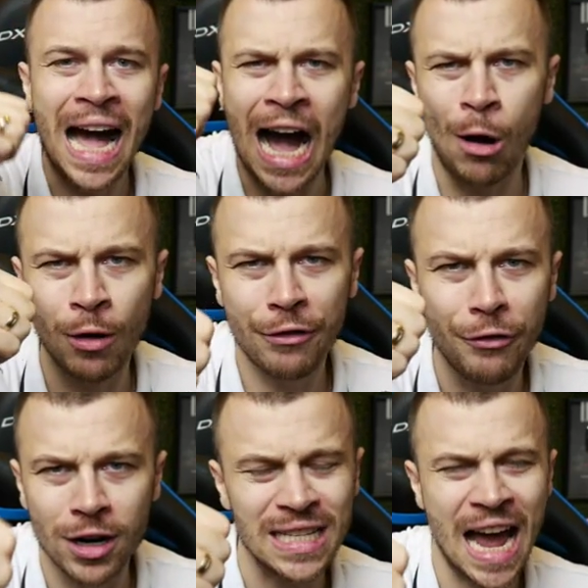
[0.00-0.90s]
our
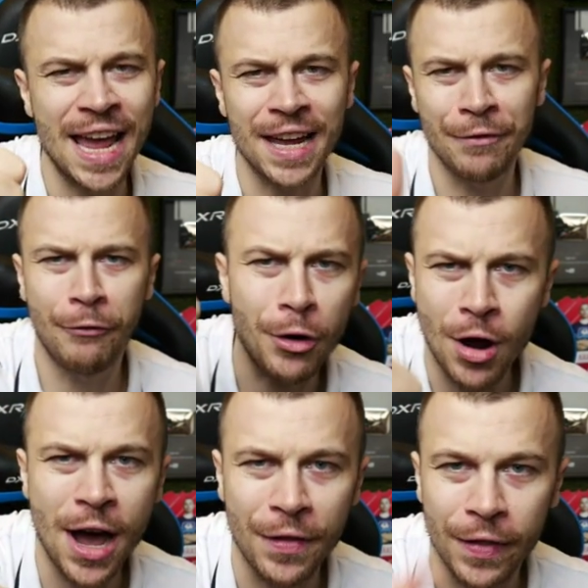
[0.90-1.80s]
first icon,
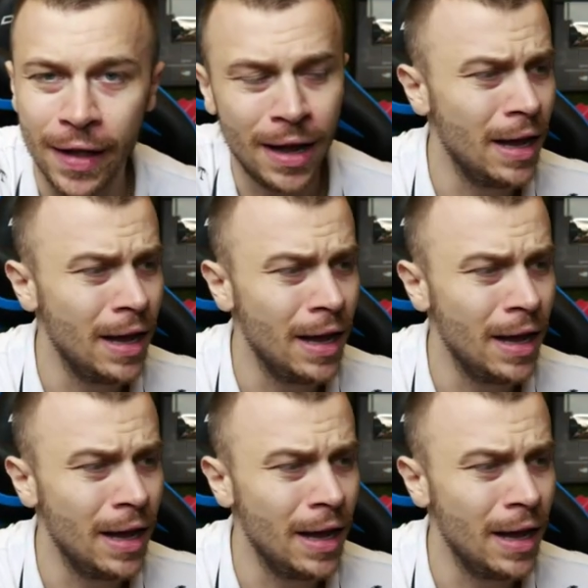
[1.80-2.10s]
Varane,